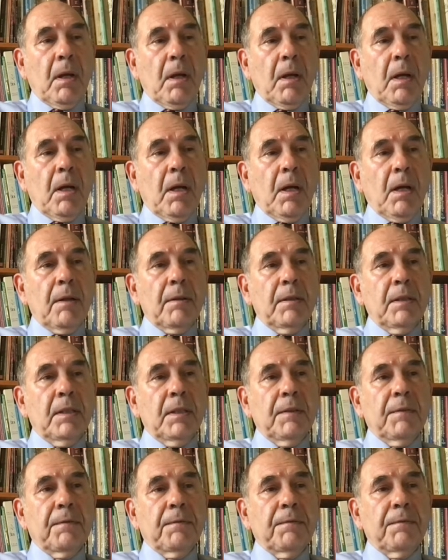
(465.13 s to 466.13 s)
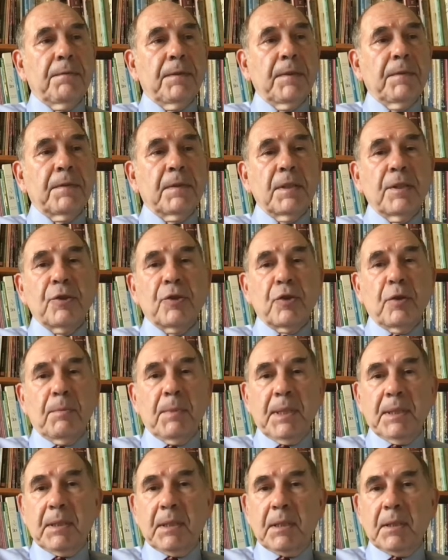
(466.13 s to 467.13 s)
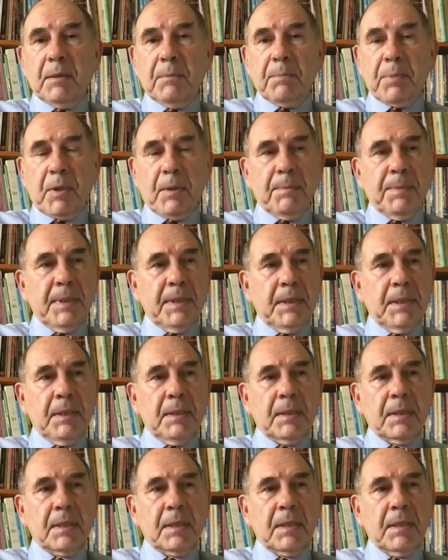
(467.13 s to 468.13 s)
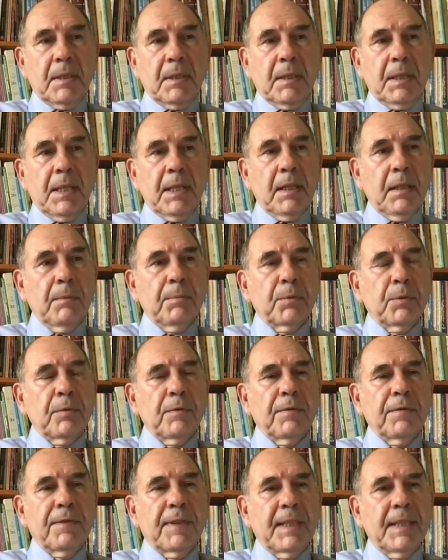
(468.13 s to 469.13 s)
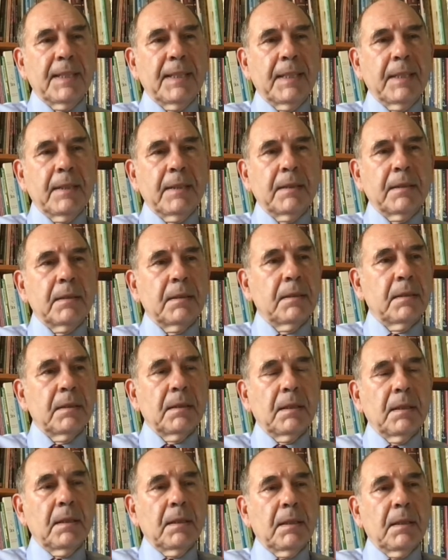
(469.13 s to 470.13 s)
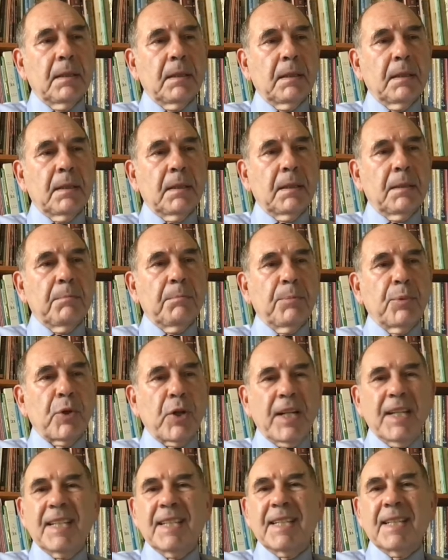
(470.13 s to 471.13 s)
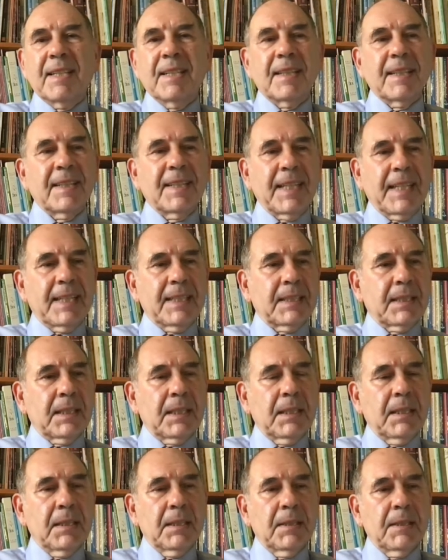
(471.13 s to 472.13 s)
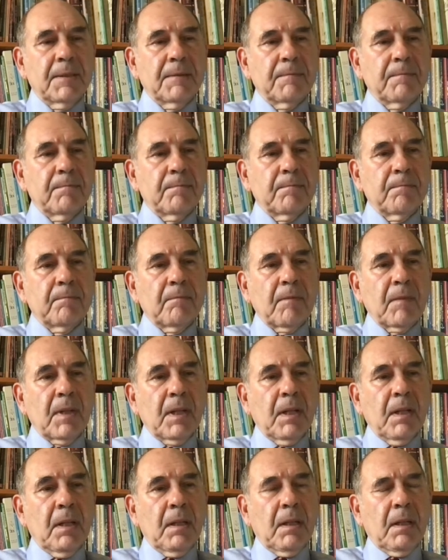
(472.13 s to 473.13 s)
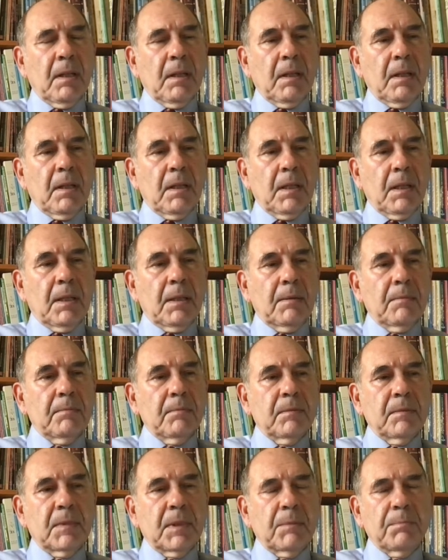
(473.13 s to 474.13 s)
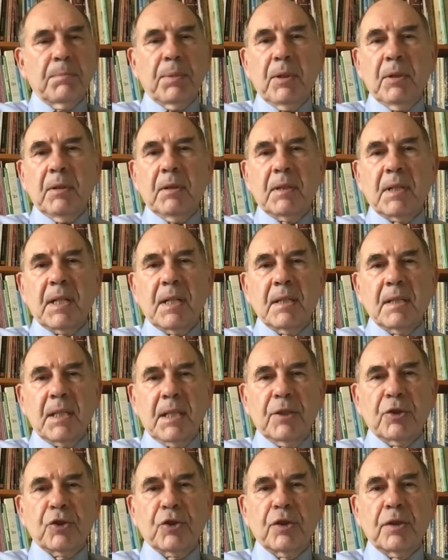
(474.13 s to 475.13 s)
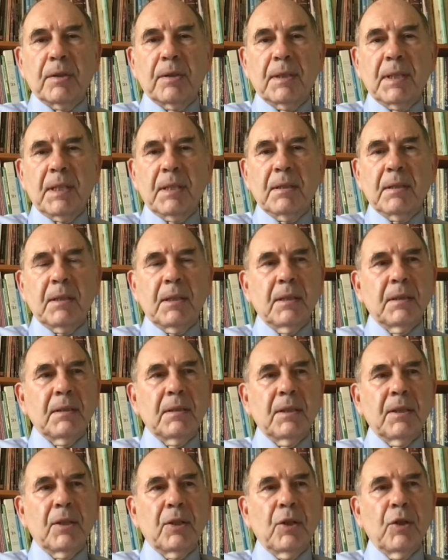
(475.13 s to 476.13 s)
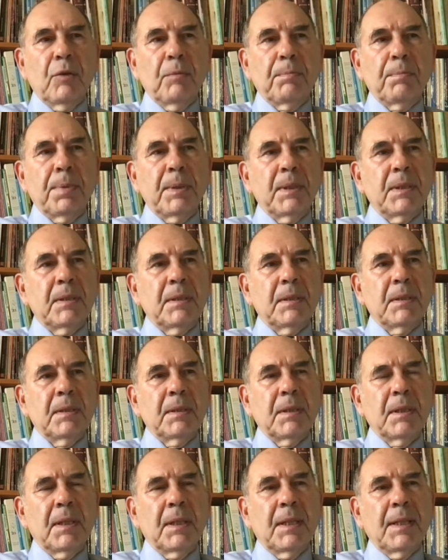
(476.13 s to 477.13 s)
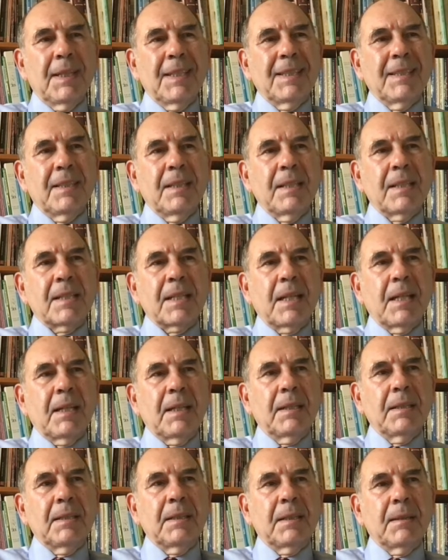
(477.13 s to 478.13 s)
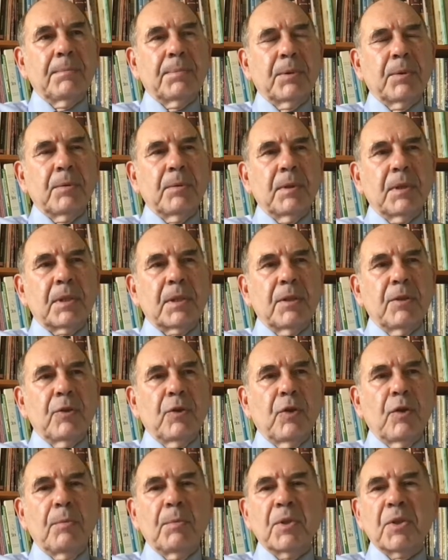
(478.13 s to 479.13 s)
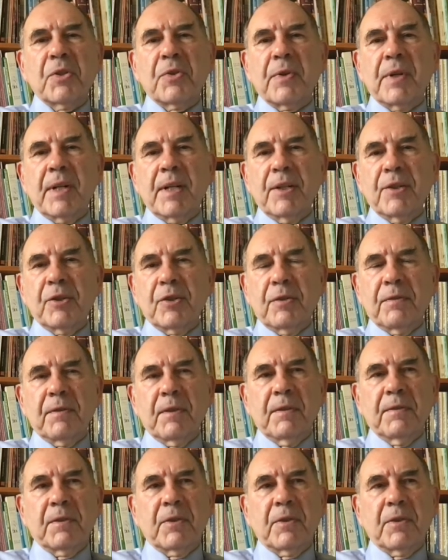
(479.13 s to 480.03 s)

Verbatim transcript: the 15 geometrical properties can help to finally break that um, polarization and an open design up to this enormous range of, of